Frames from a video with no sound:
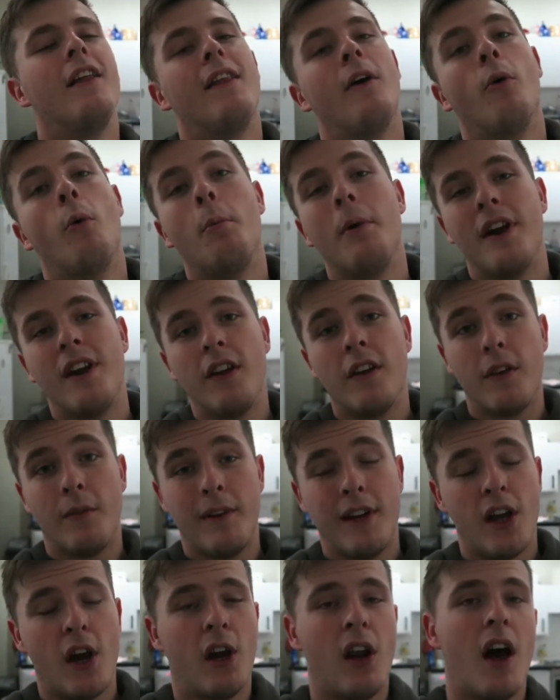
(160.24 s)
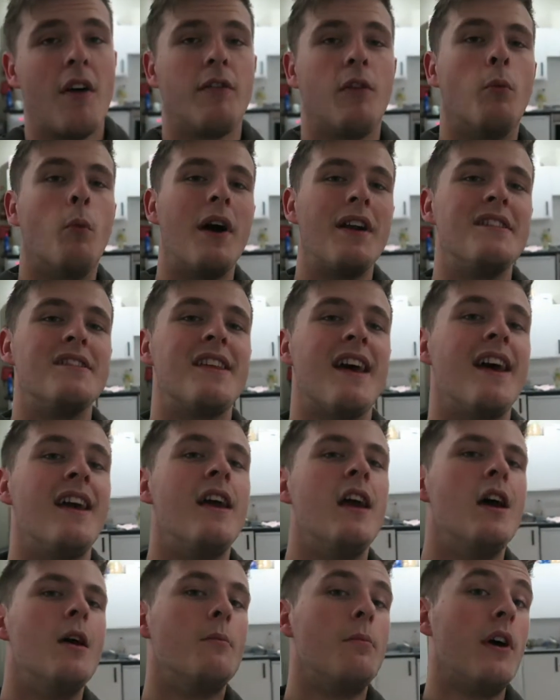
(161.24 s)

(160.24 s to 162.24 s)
there will be another video live on Wednesday